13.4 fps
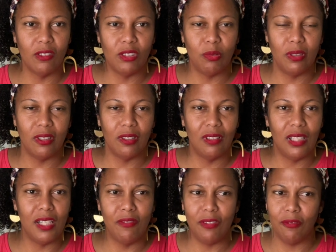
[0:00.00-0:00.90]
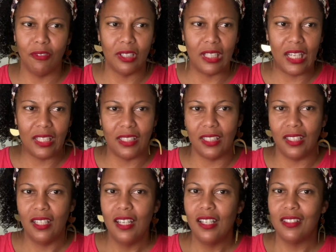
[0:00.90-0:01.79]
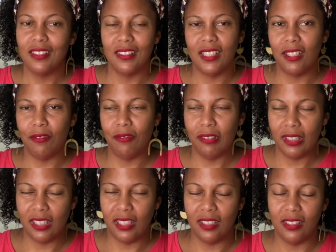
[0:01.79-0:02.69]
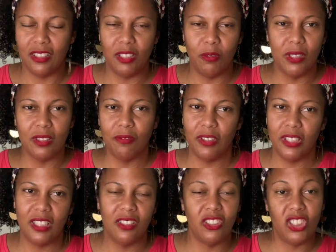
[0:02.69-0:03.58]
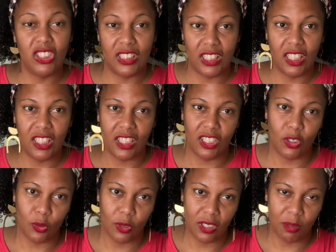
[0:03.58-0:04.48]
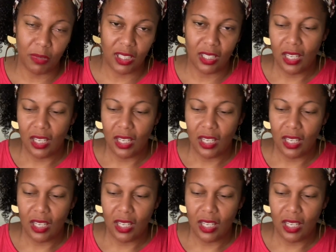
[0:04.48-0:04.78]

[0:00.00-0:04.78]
Twitter living for Kathy? She's not funny. She wasn't funny until she said hunky dory to me.